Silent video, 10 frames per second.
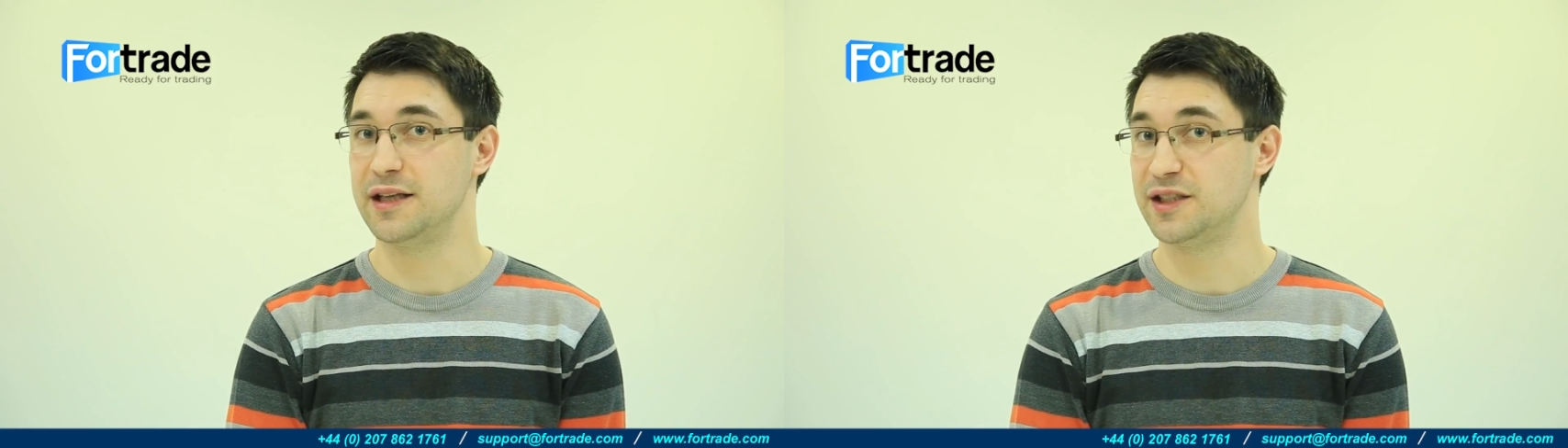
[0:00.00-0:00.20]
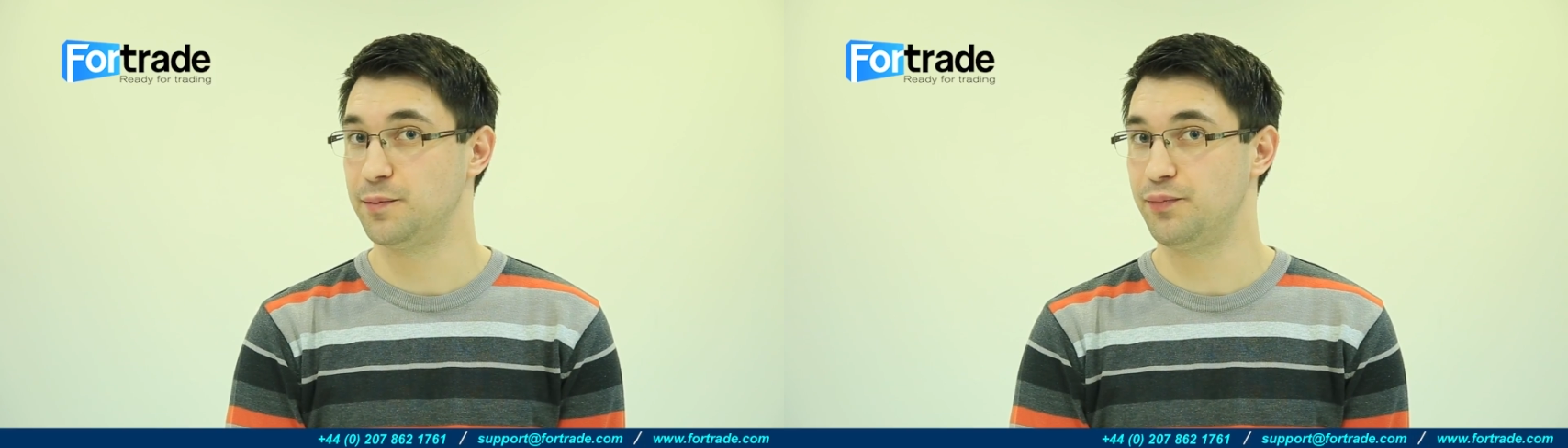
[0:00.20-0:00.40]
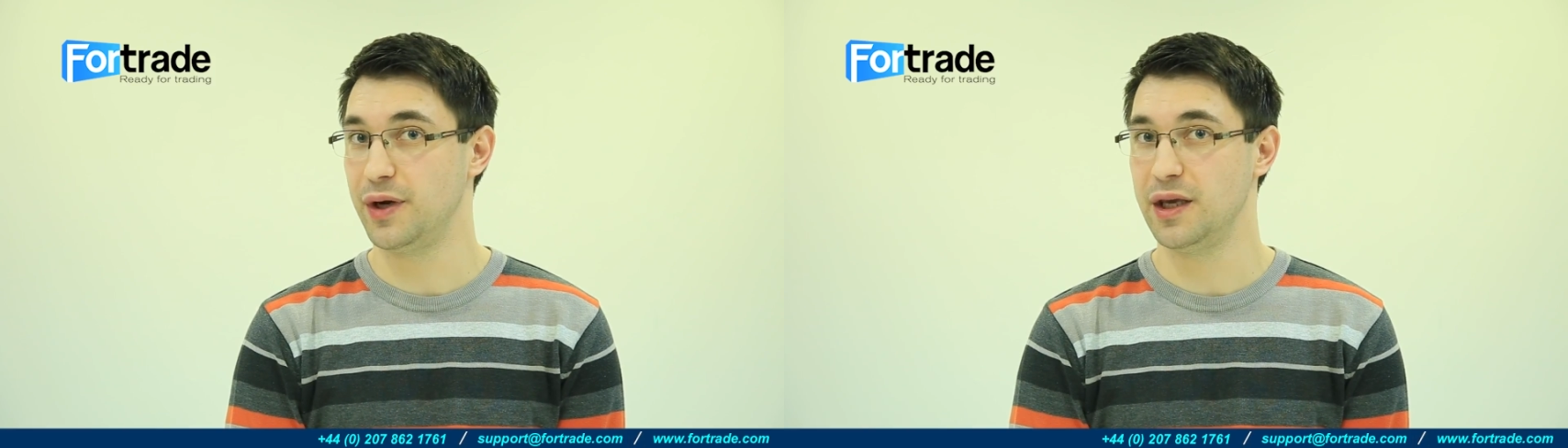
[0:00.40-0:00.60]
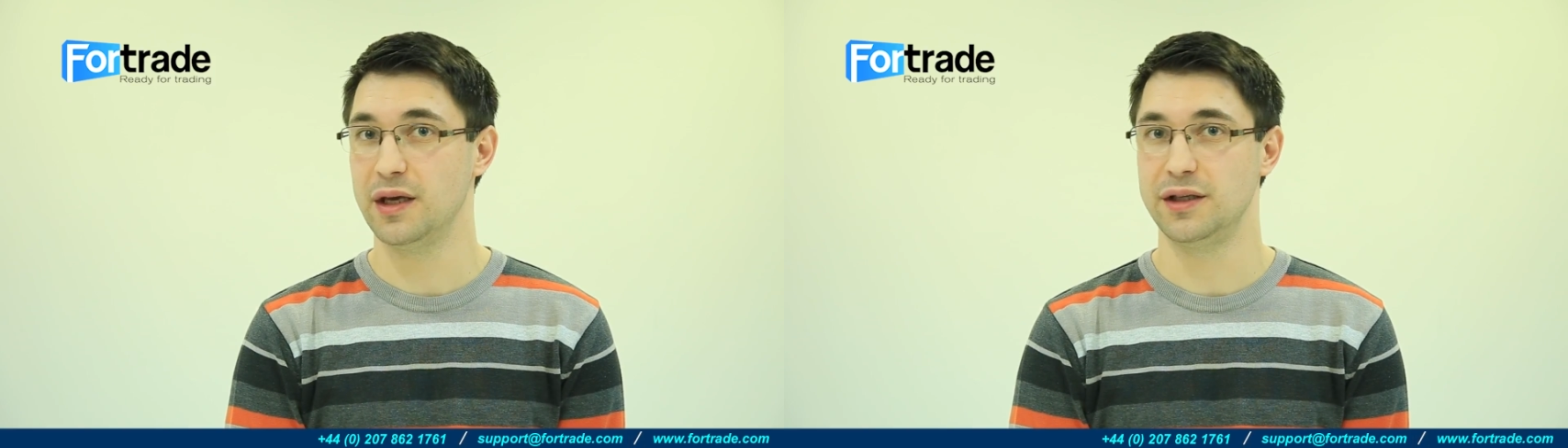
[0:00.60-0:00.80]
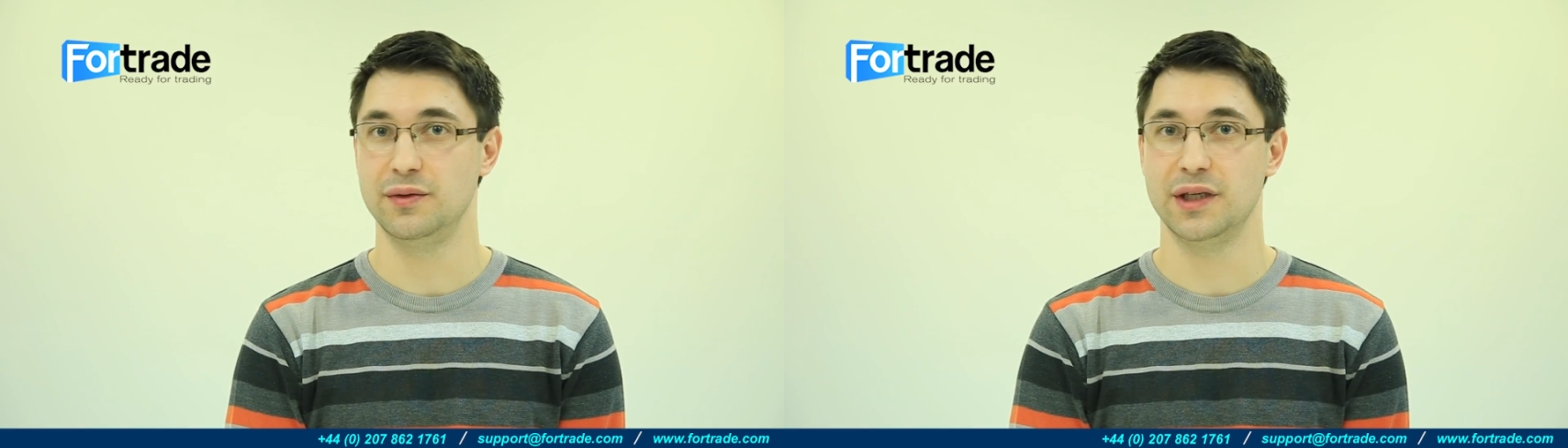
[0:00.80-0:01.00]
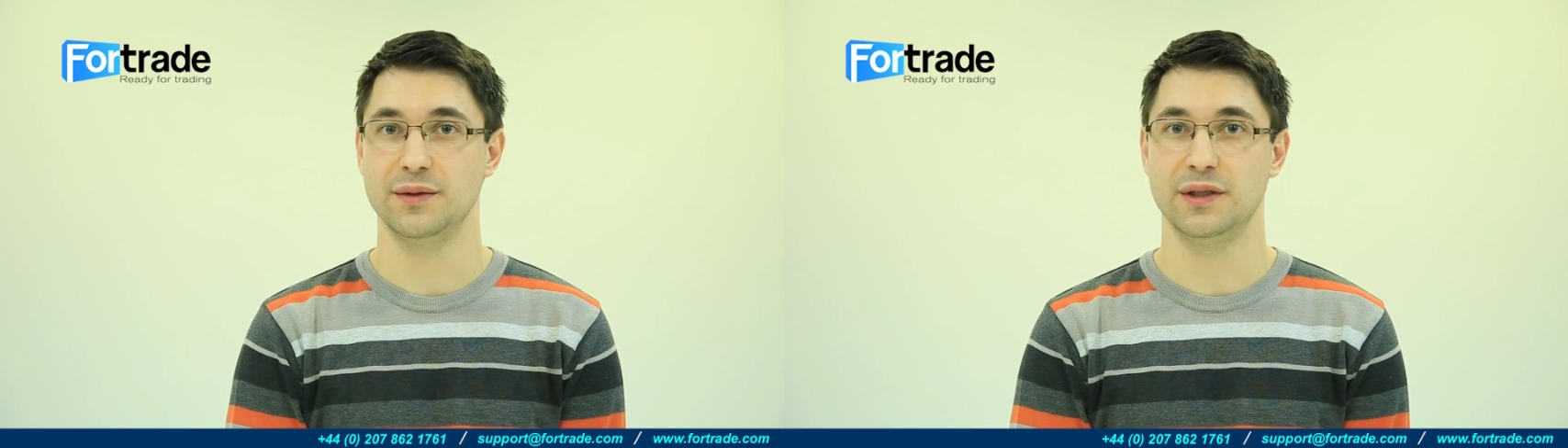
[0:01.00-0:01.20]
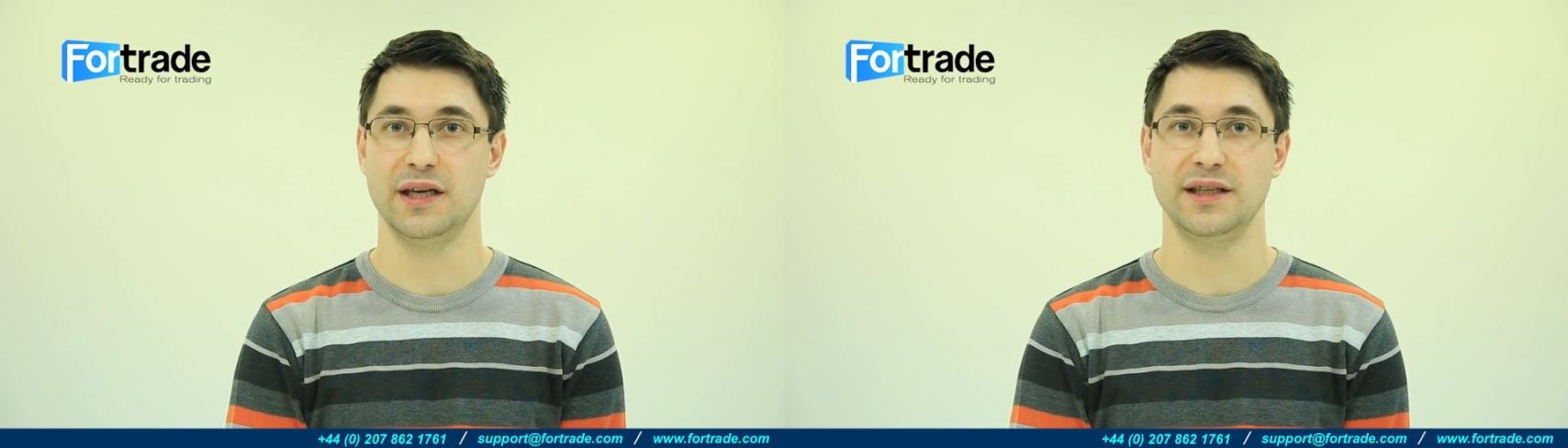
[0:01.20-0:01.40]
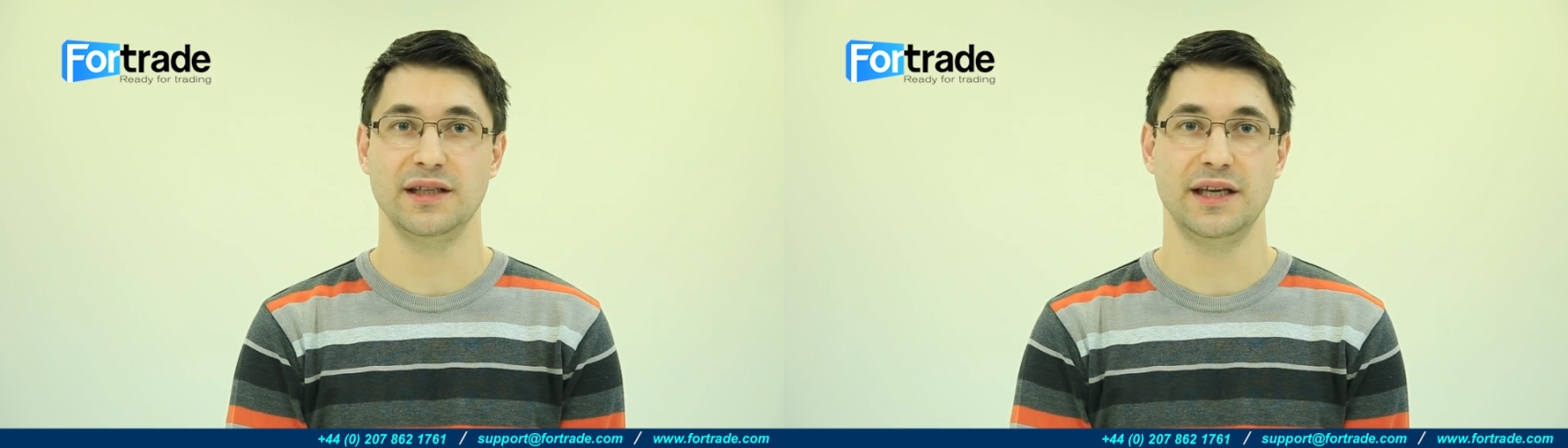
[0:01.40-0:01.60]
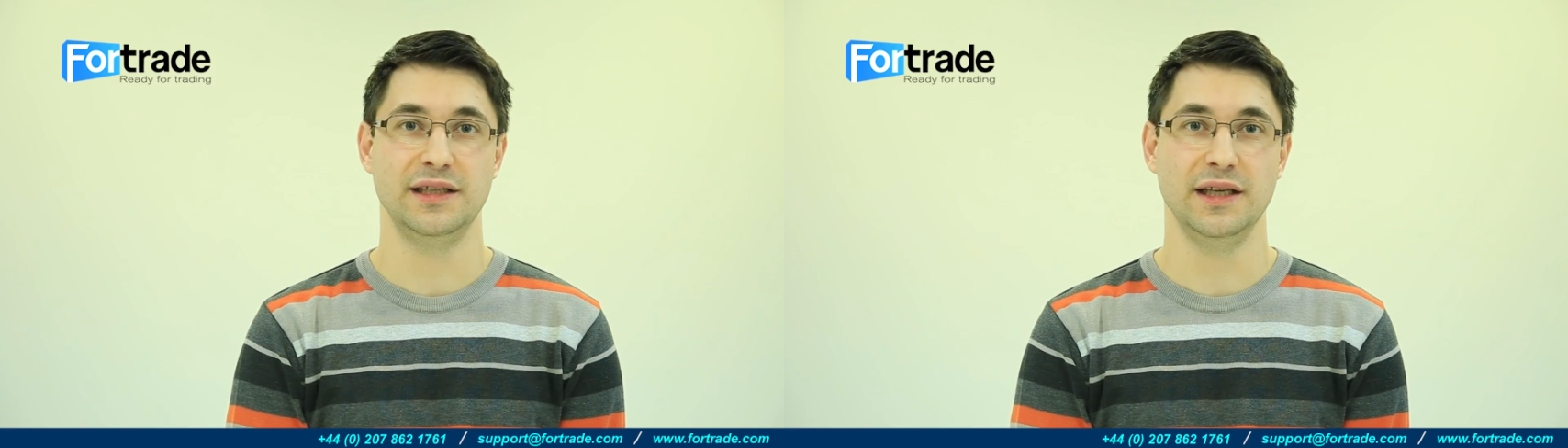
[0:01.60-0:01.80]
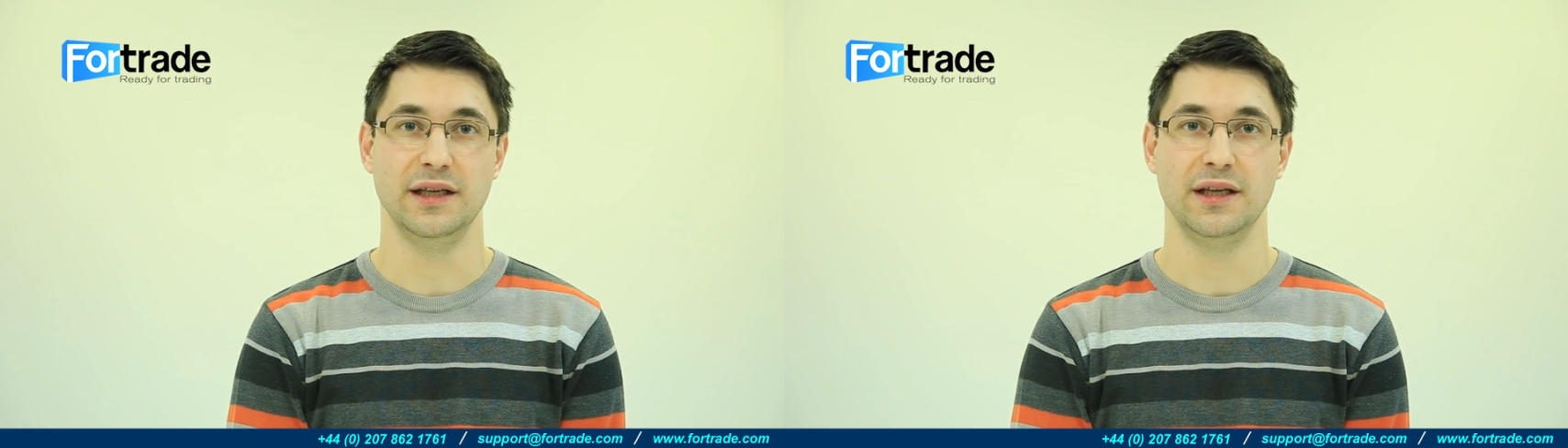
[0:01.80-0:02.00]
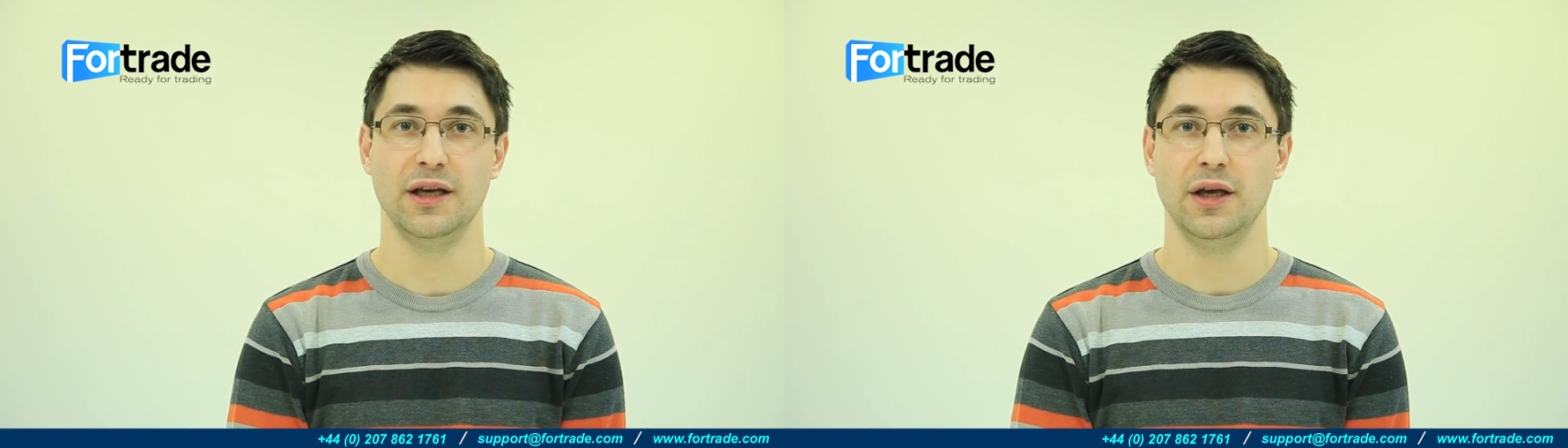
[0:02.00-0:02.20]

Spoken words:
and spring 2019,